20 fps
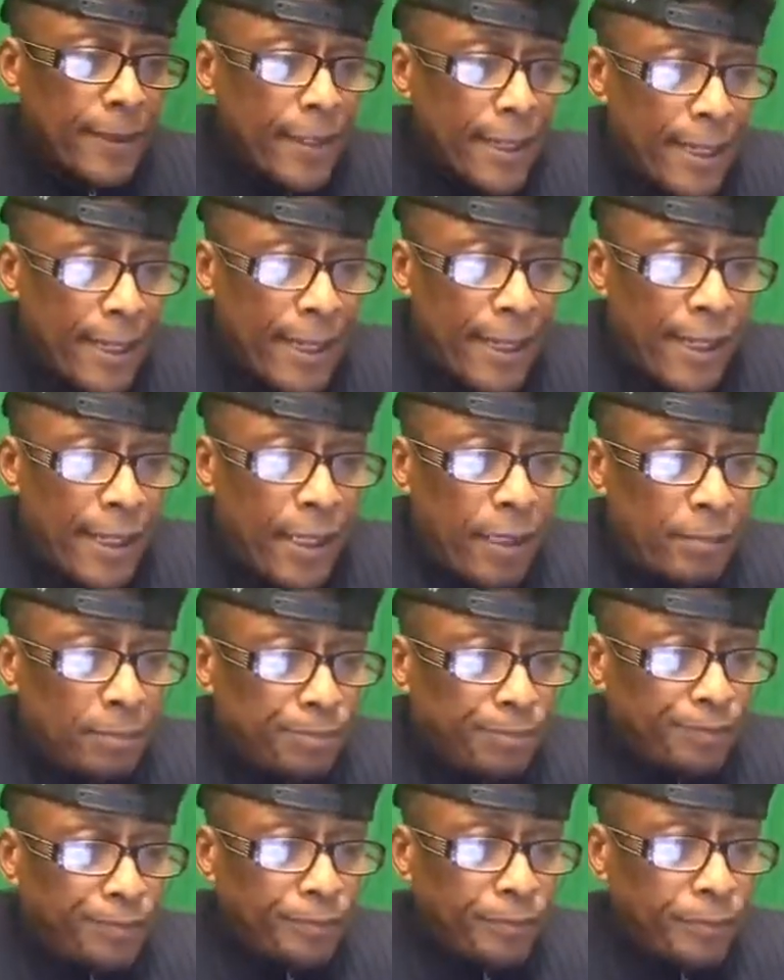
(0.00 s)
All right.
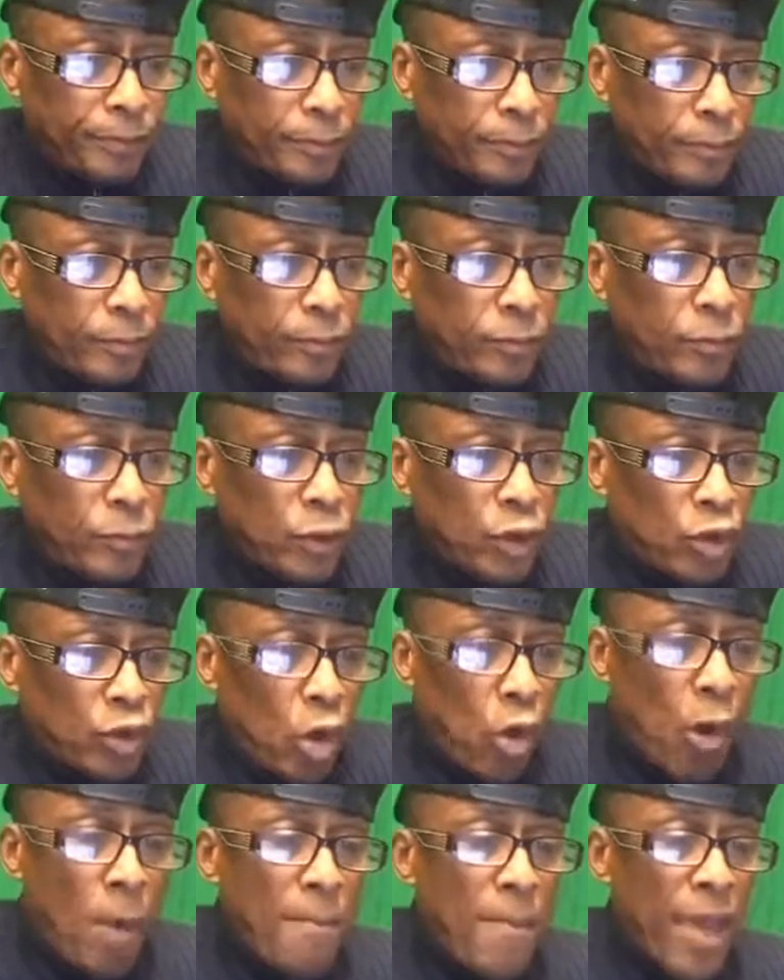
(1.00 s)

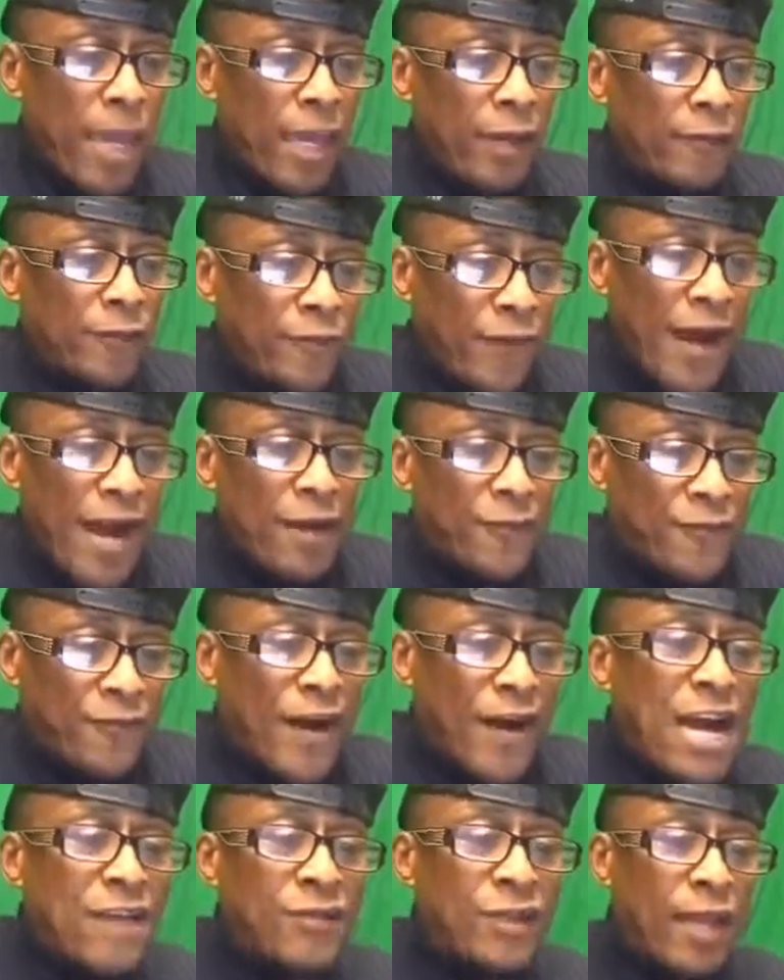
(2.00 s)
So a man
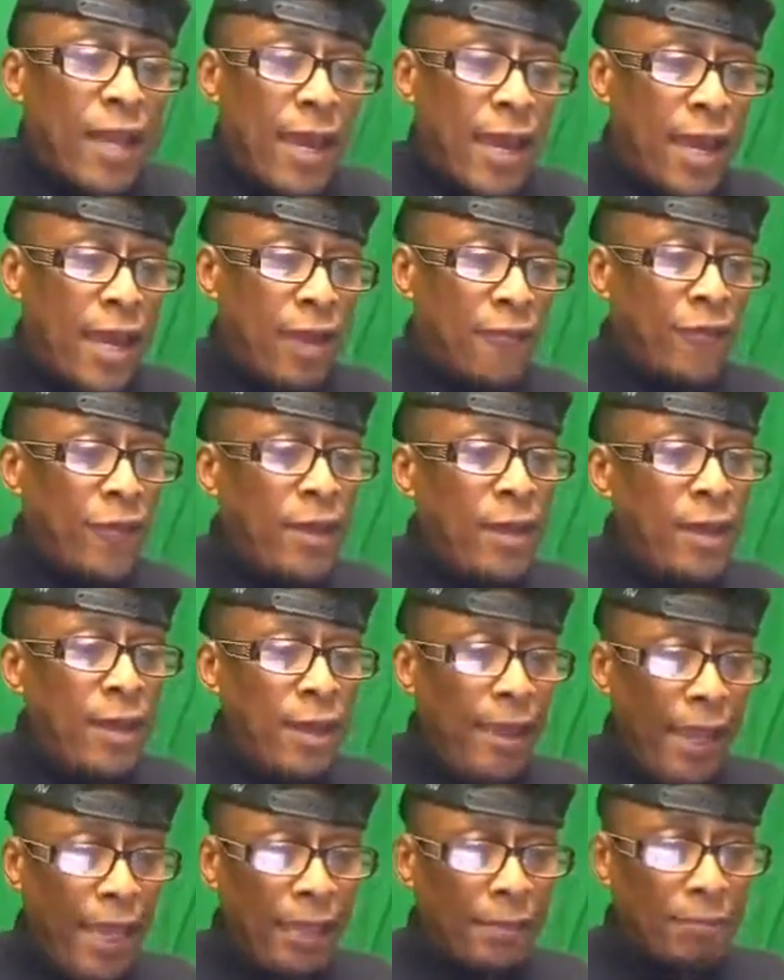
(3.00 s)
5'5.5"
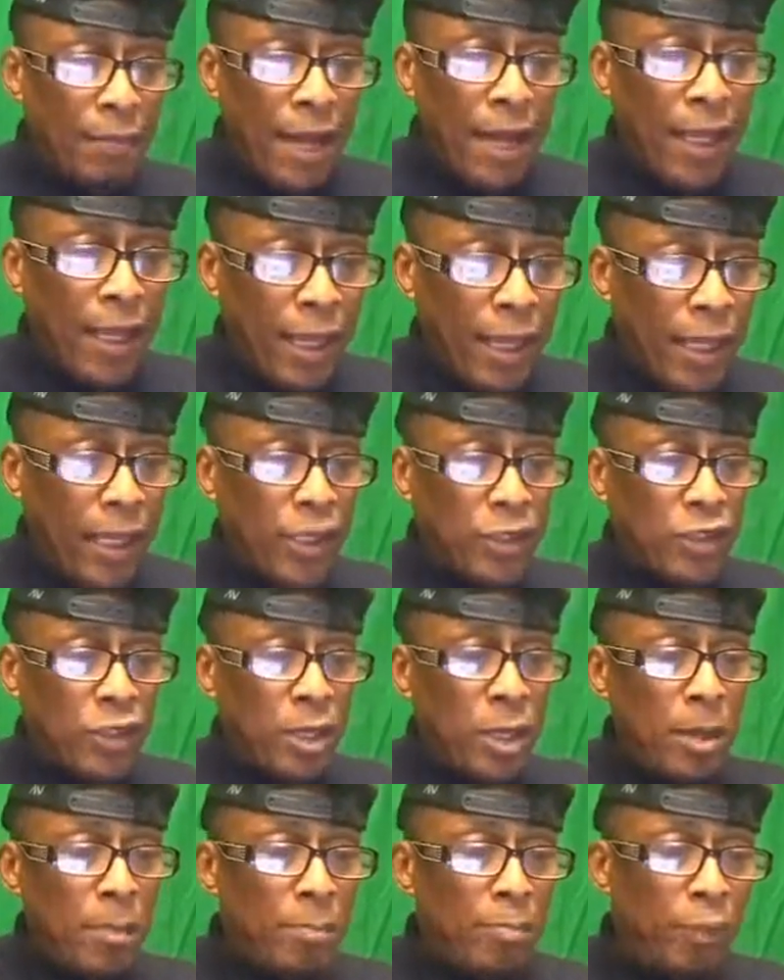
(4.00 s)
at my age,
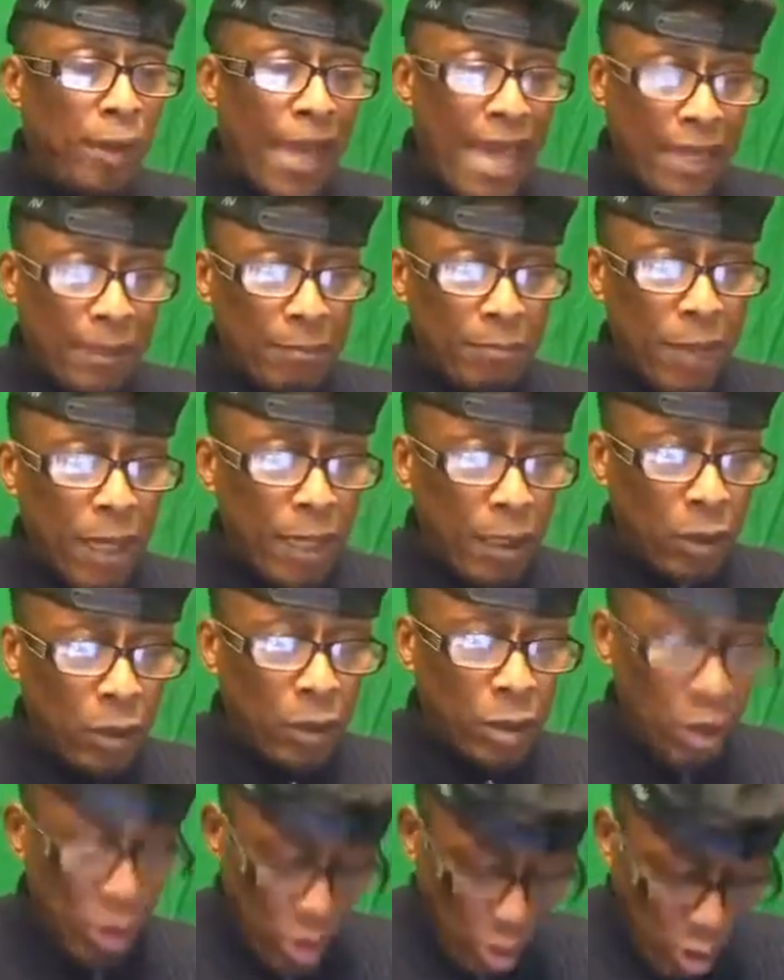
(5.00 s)
black
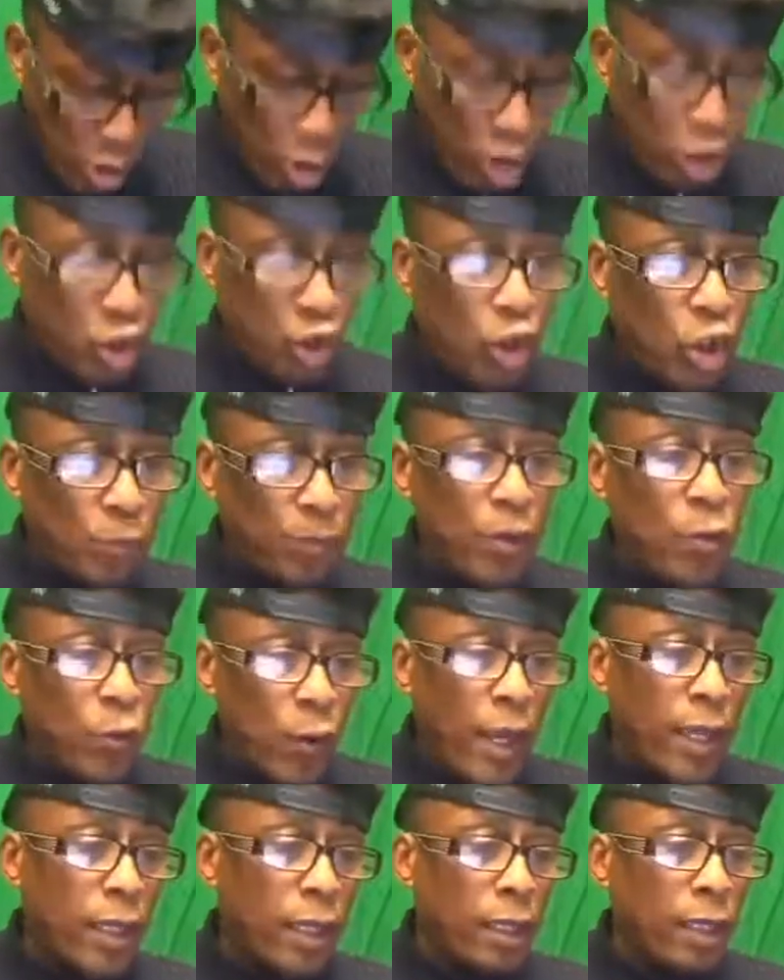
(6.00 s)
male, should be
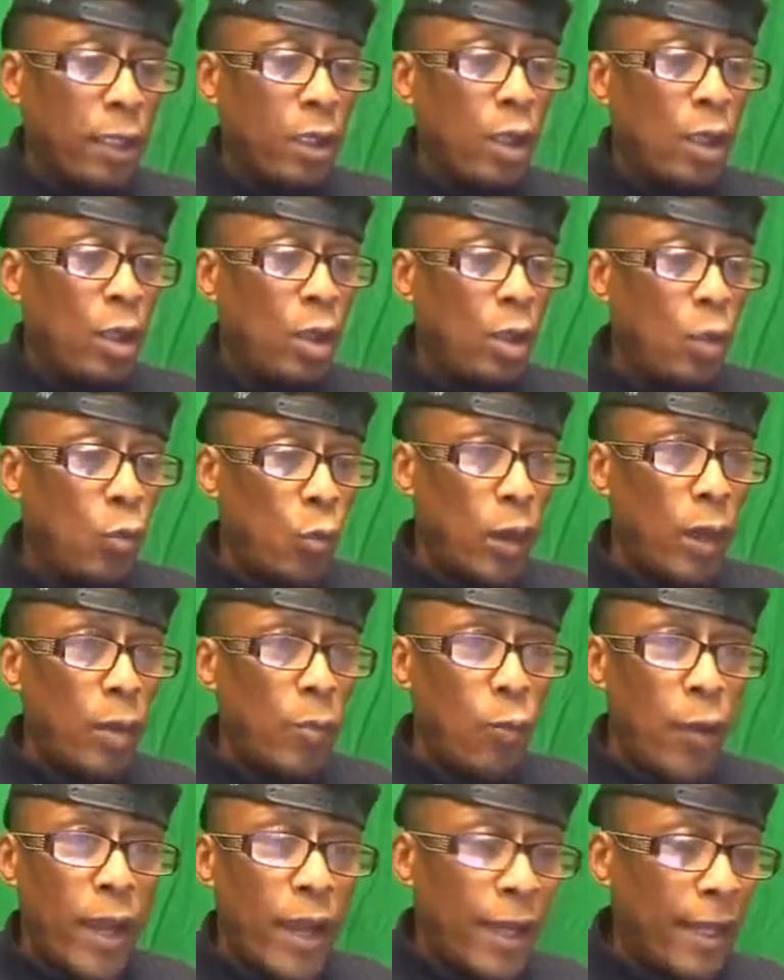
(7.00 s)
weighing what
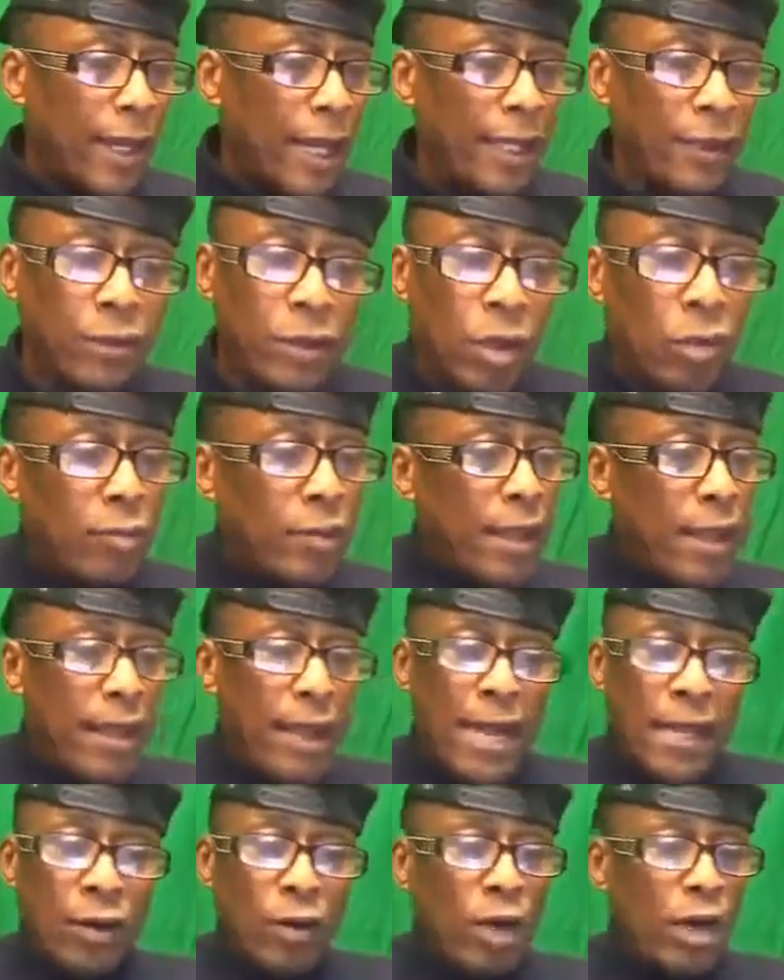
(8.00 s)
I'm weighing. I don't
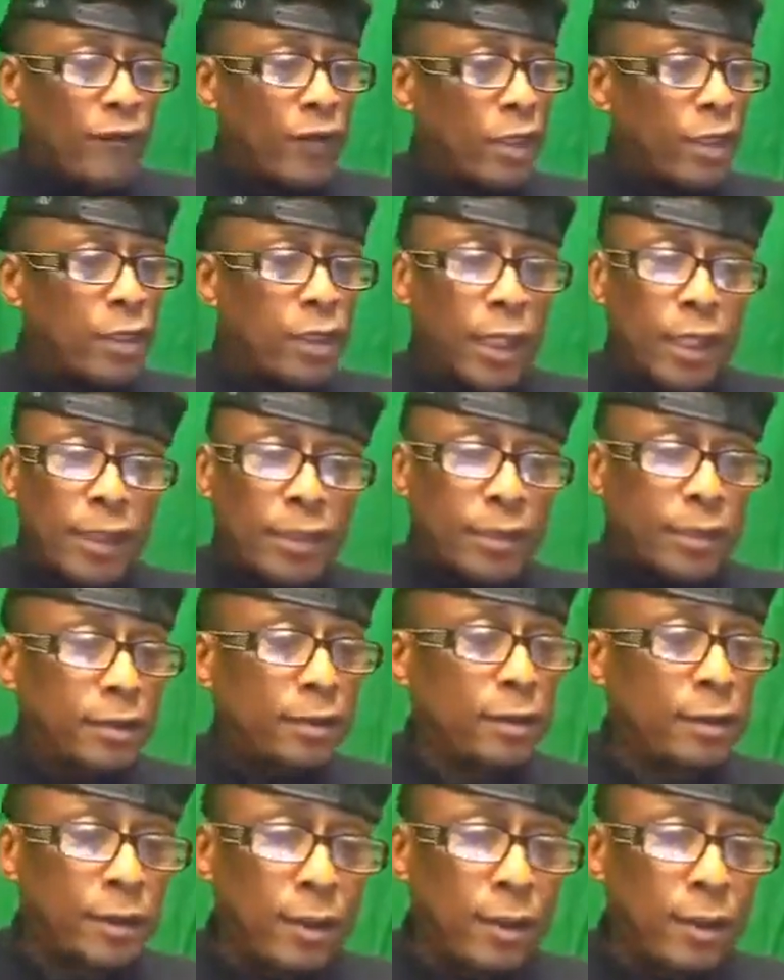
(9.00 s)
have a gut.